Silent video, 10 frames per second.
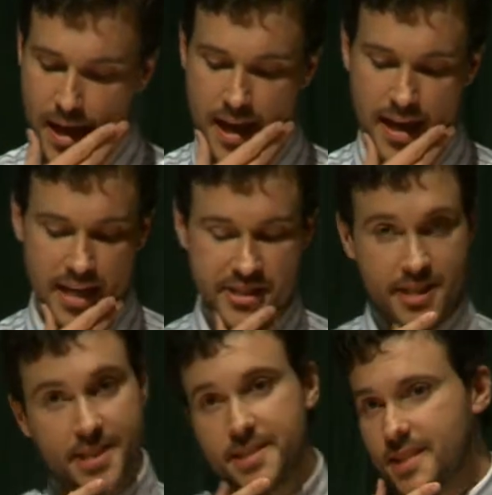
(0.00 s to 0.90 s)

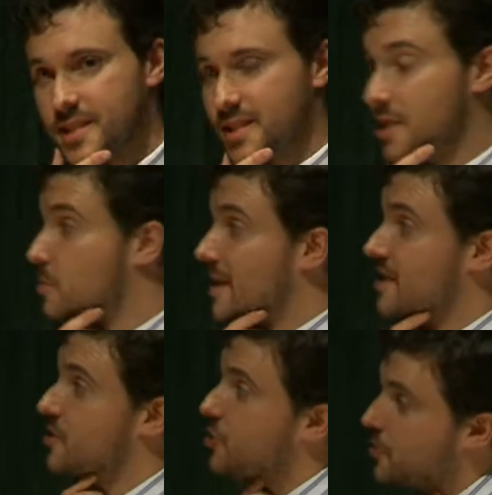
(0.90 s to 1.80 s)
NGC
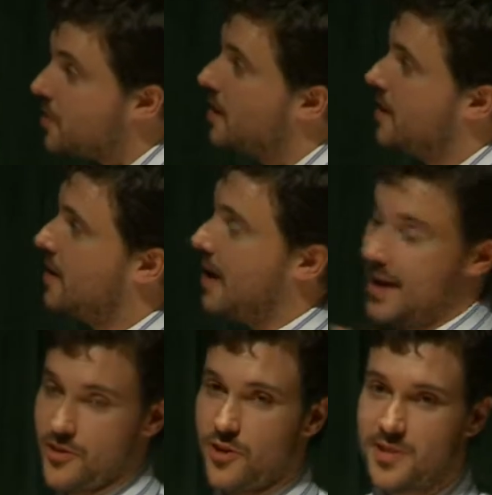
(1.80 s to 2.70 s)
6822,
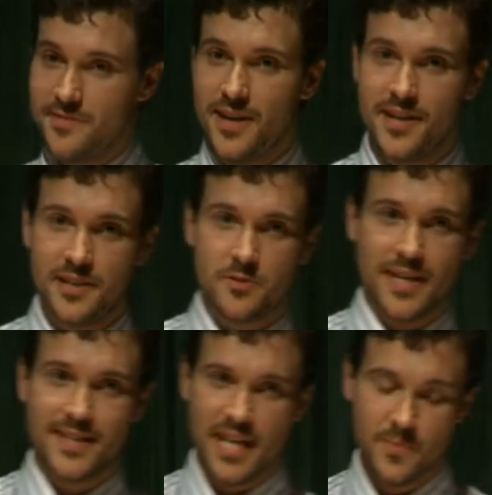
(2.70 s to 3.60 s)
not a very
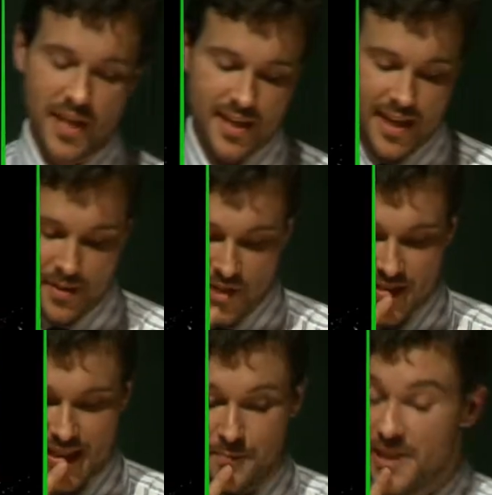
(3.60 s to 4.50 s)
great name, I
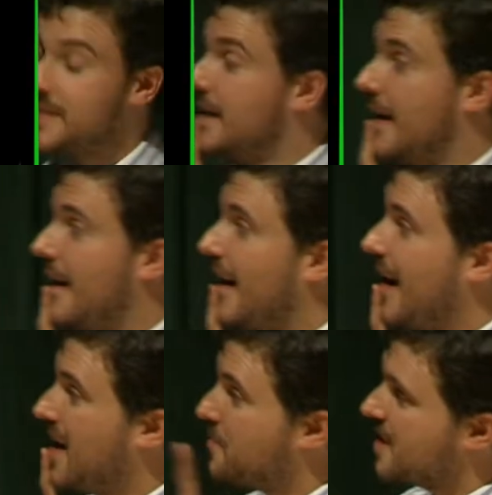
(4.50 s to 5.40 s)
must admit.
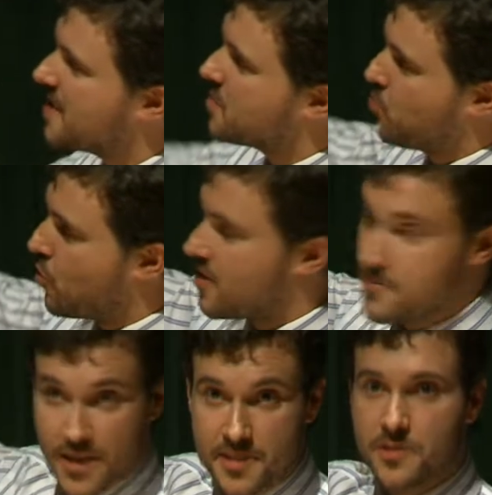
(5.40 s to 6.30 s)
This is more
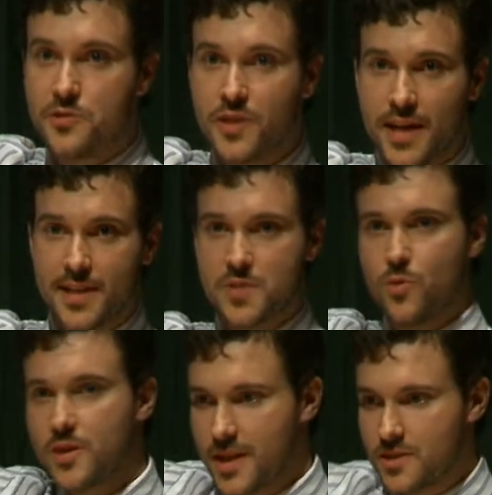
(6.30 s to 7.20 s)
irregular looking. There's
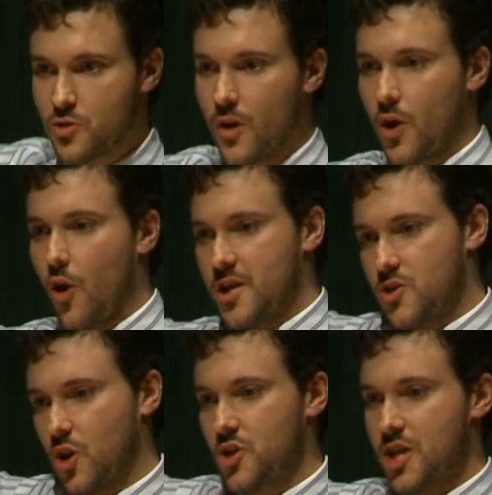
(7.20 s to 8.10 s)
more things going on.
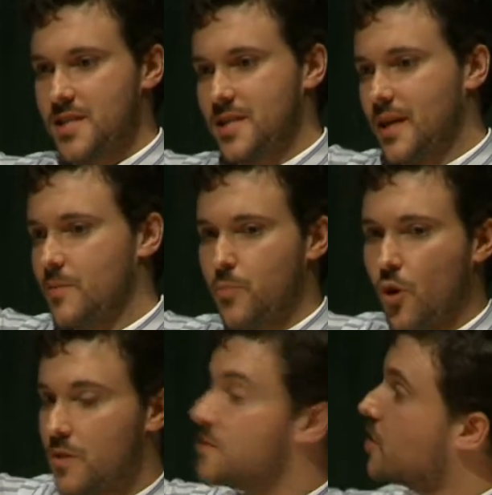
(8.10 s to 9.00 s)
It's not just a
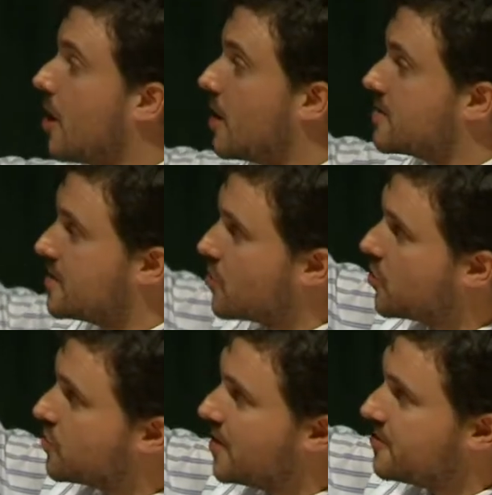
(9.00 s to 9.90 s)
ball of stars. There's
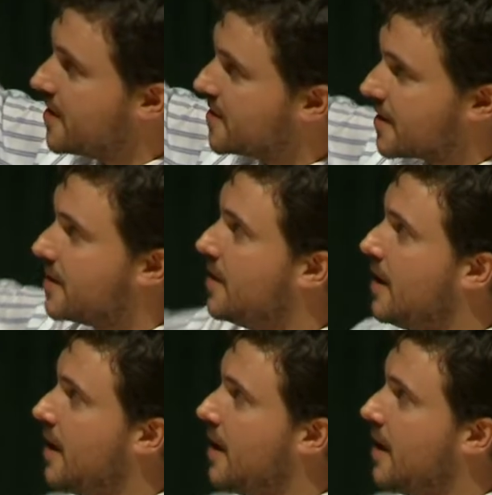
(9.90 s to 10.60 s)
also interesting